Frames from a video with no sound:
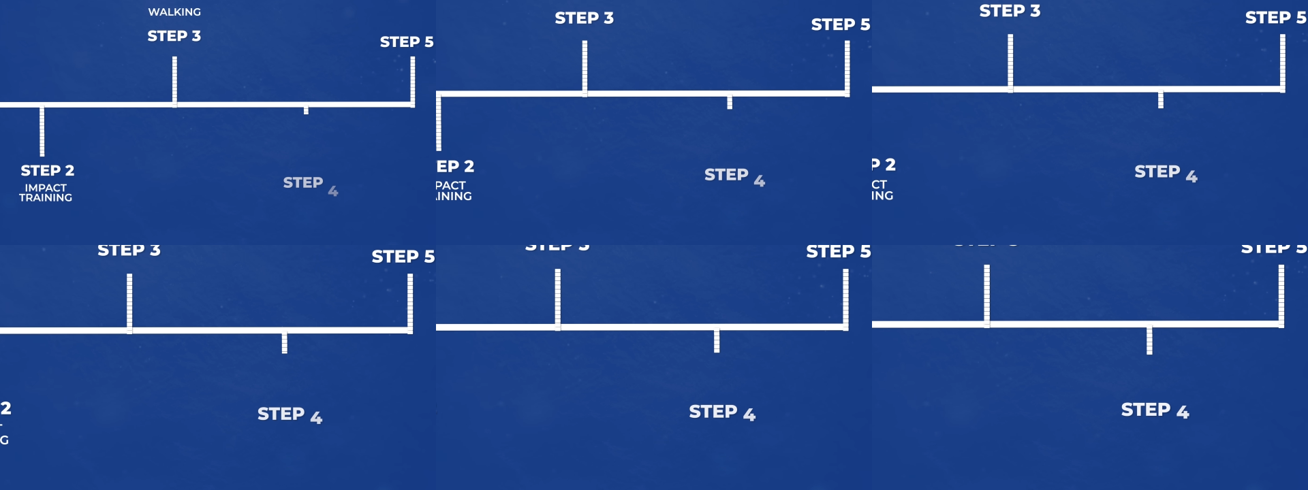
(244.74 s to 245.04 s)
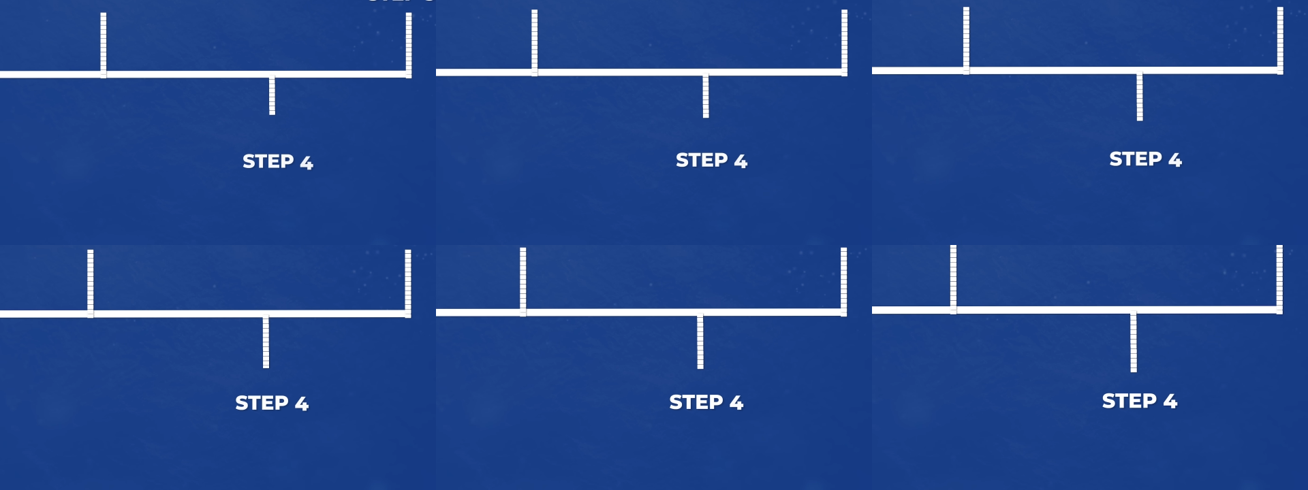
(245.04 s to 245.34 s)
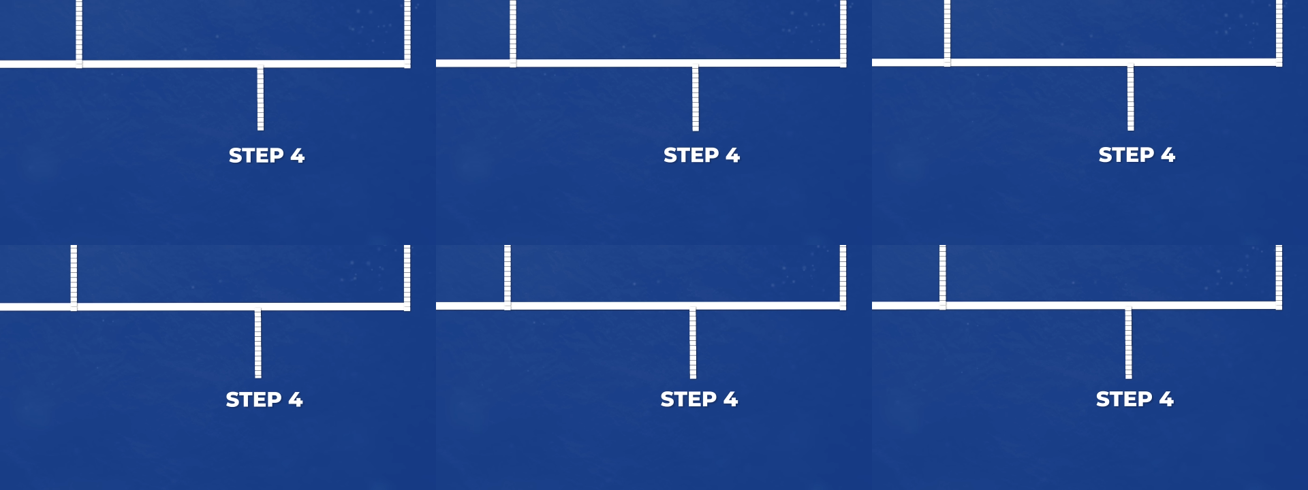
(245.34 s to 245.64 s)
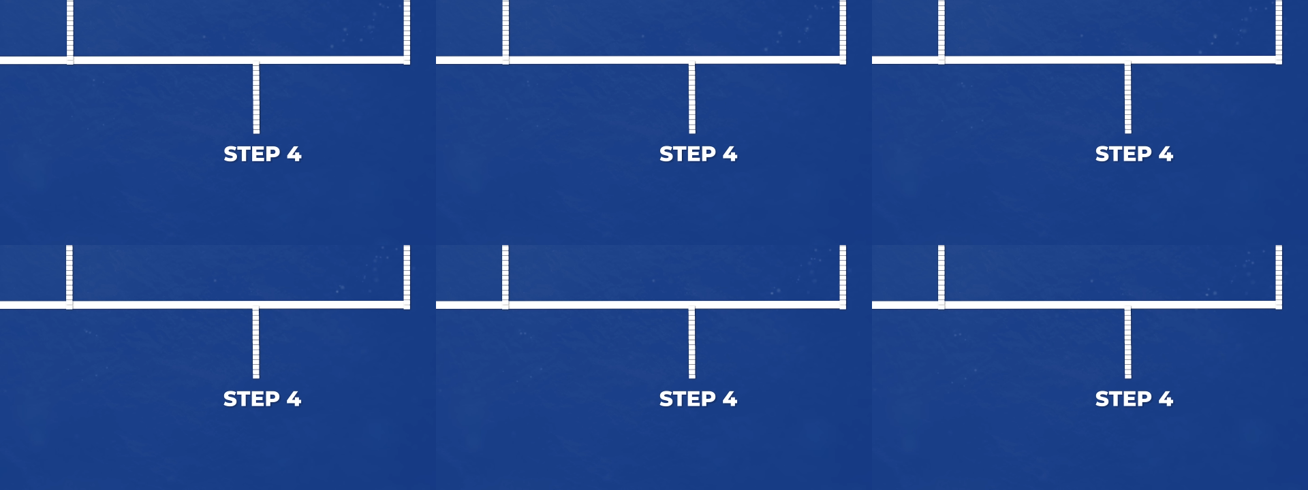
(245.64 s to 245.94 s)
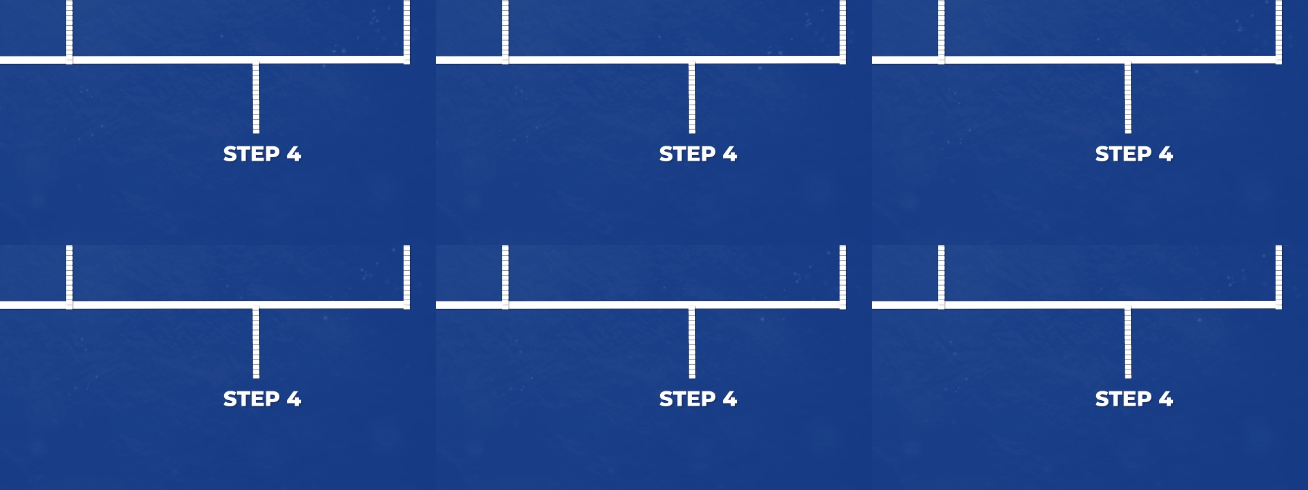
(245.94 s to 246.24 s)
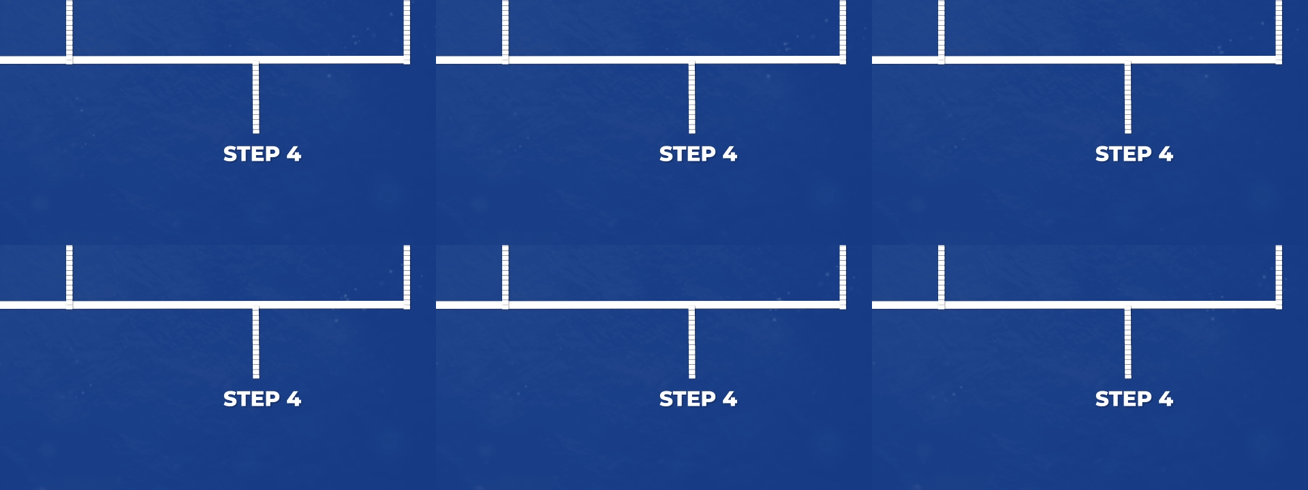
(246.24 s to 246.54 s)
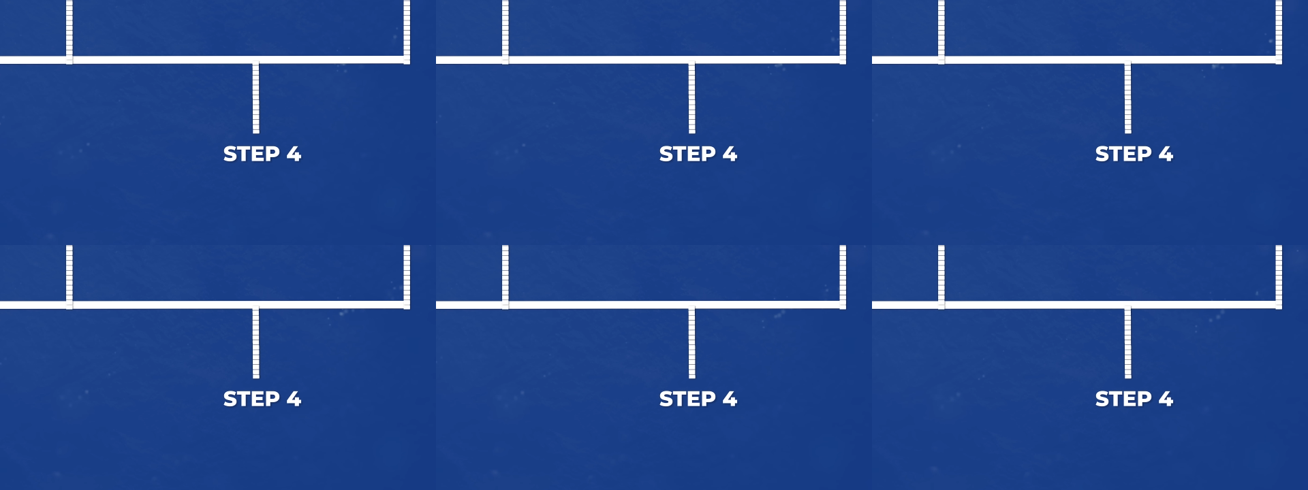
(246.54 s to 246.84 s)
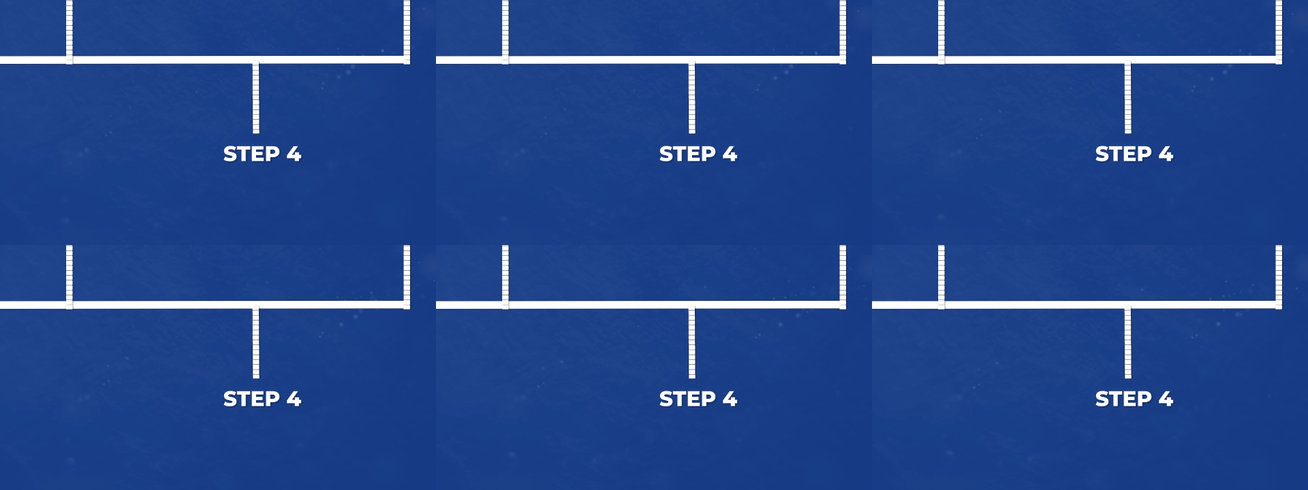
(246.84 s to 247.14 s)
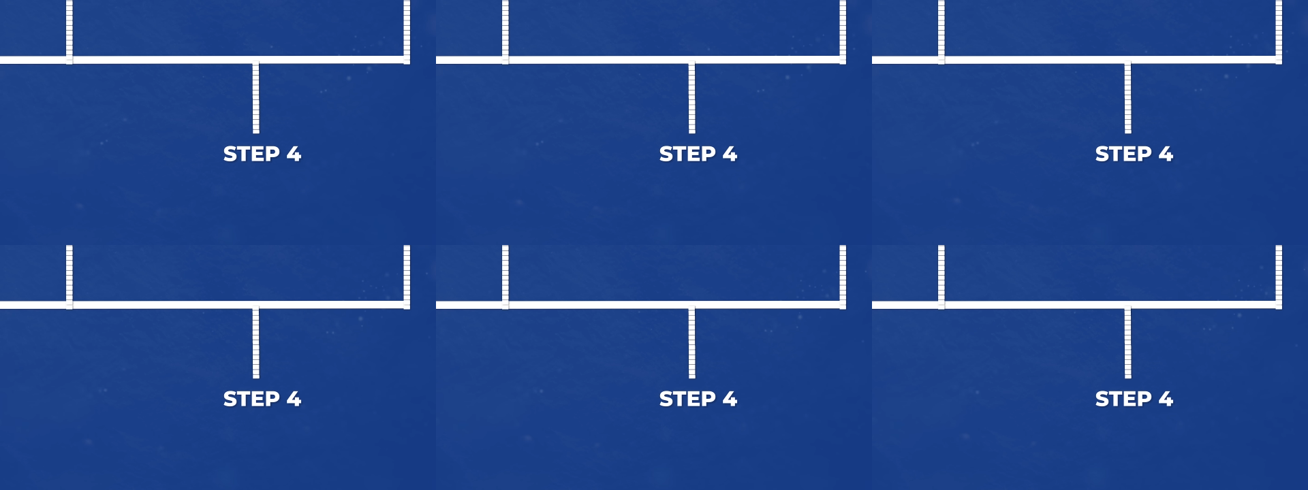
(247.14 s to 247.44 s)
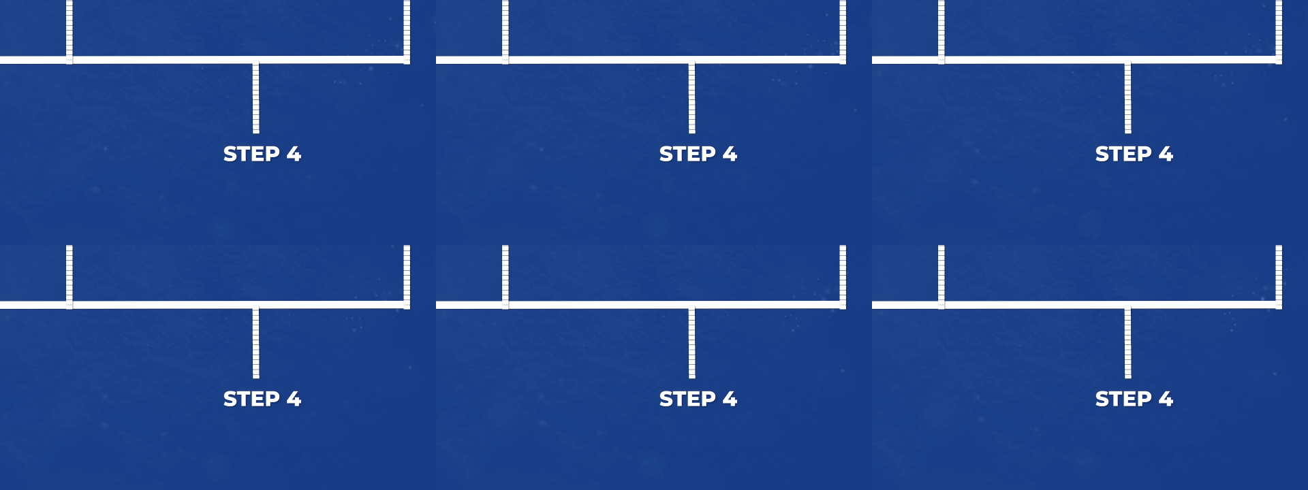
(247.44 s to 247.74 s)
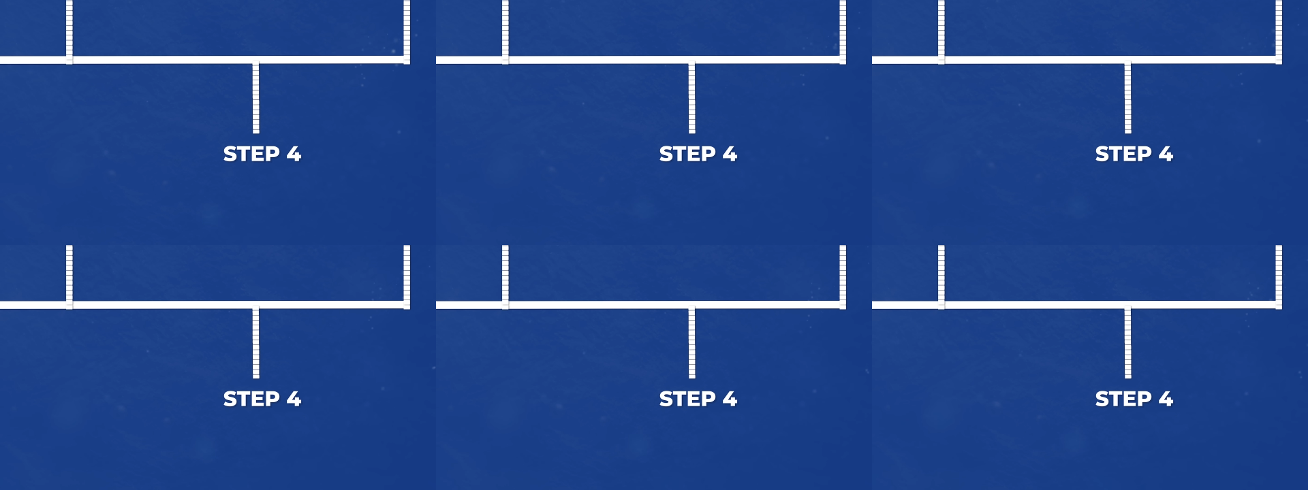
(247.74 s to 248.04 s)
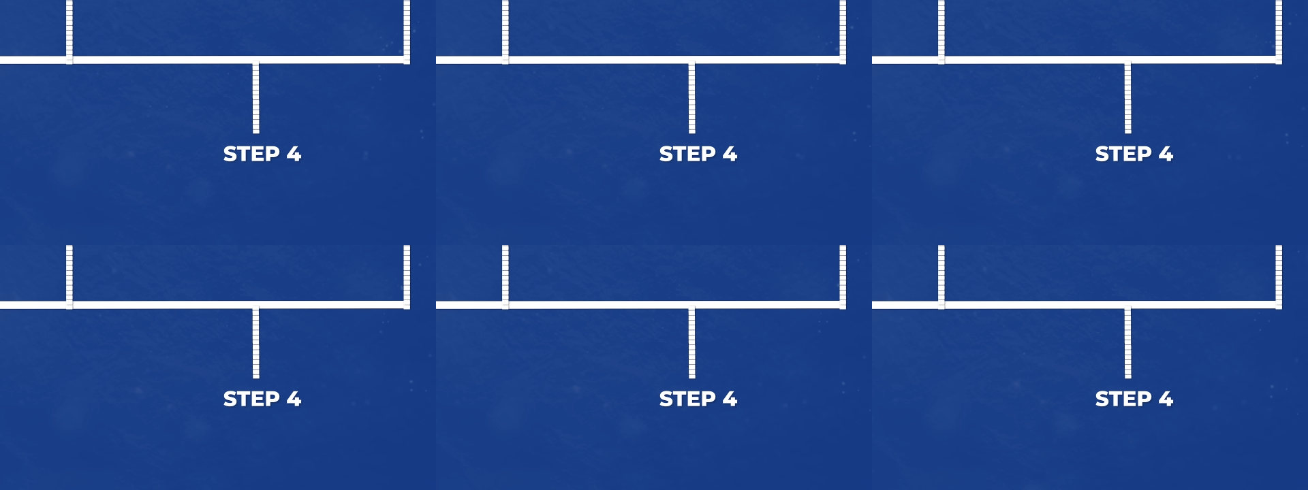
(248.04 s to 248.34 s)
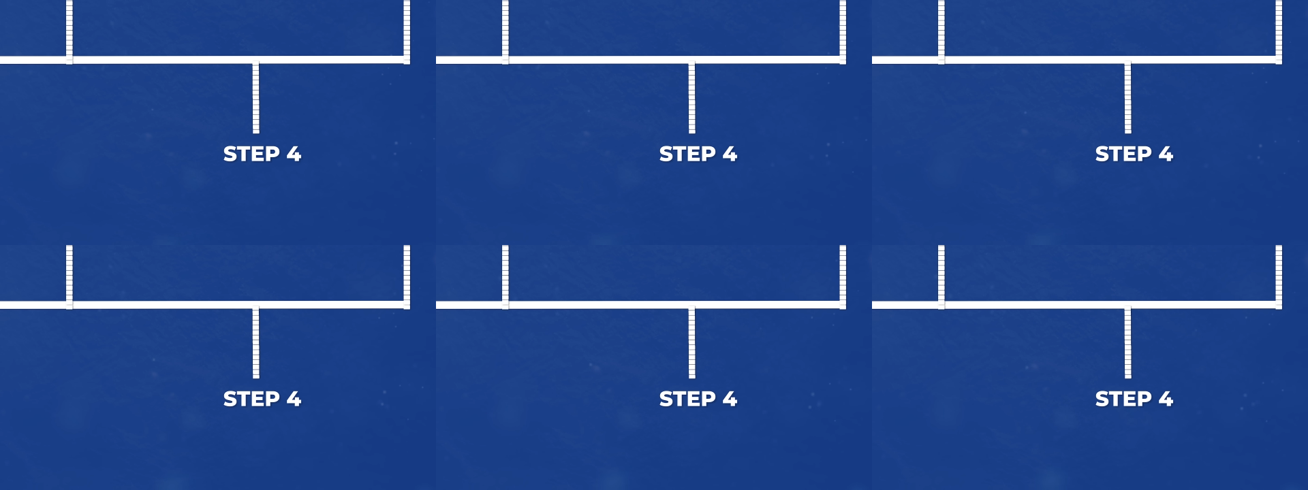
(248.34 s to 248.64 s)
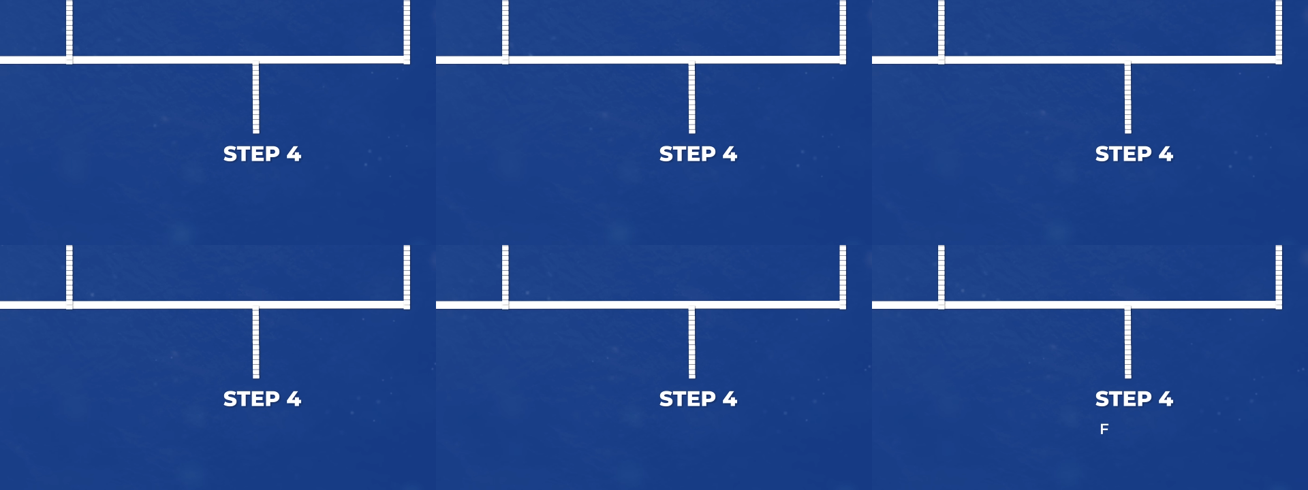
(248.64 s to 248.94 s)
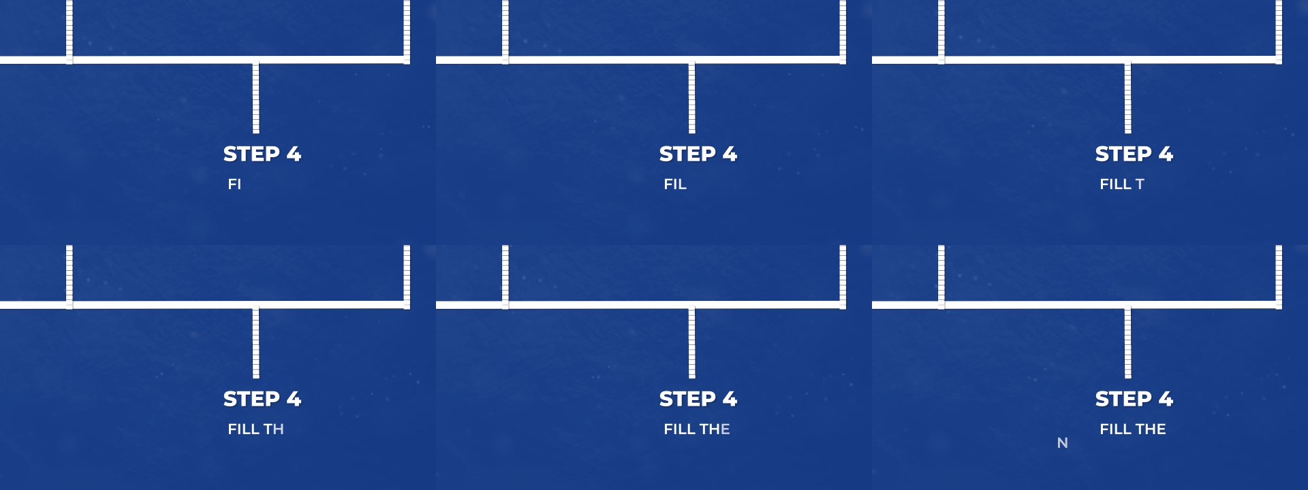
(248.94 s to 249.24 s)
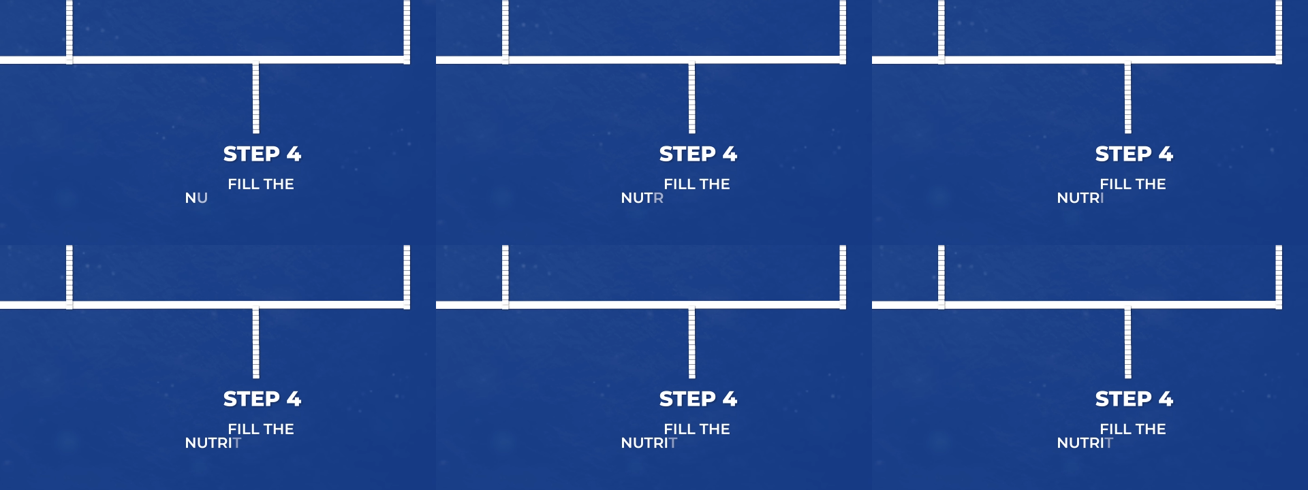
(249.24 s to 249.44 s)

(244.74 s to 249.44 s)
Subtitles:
(no speaker visible)